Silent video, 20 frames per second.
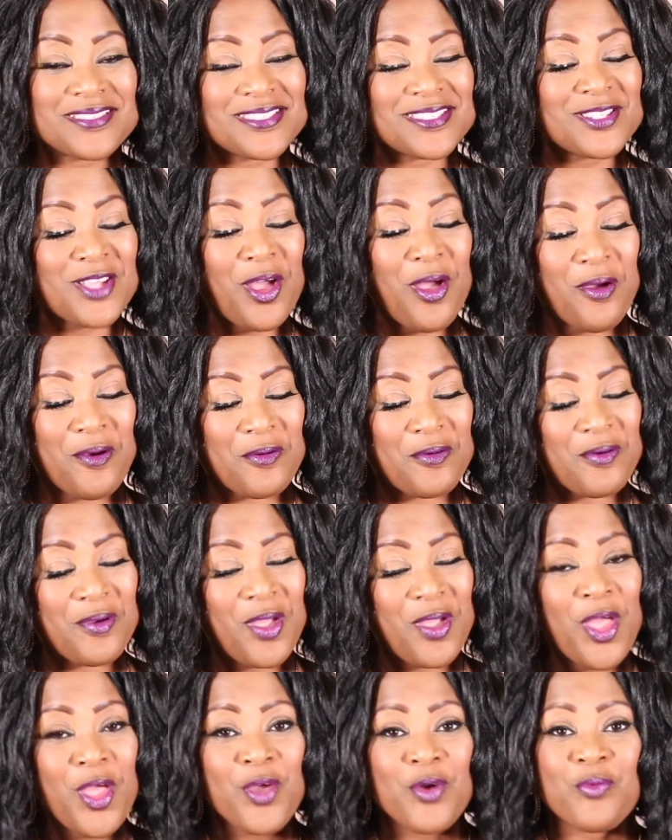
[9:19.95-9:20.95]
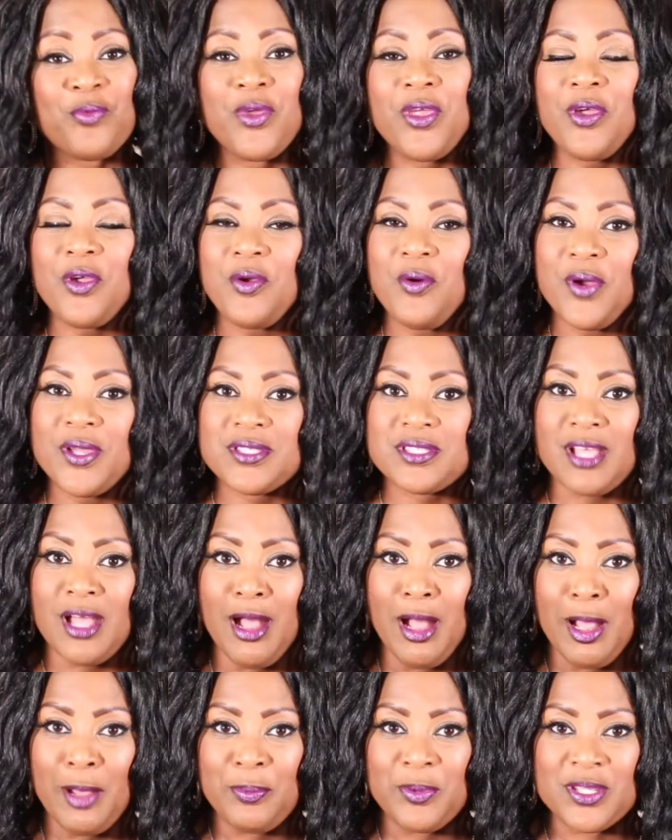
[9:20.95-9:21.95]
So we are going to
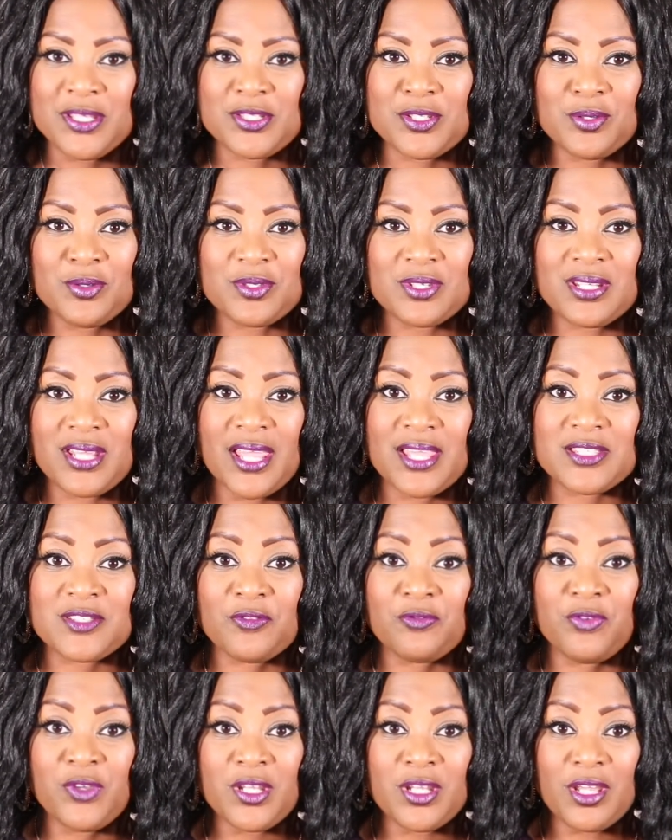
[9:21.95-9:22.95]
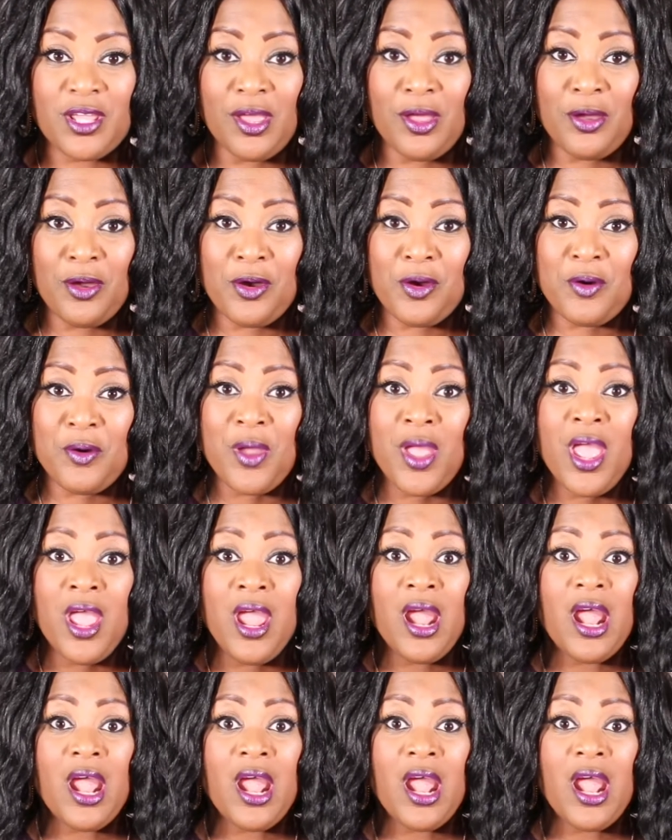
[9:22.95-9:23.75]
hop into today's video.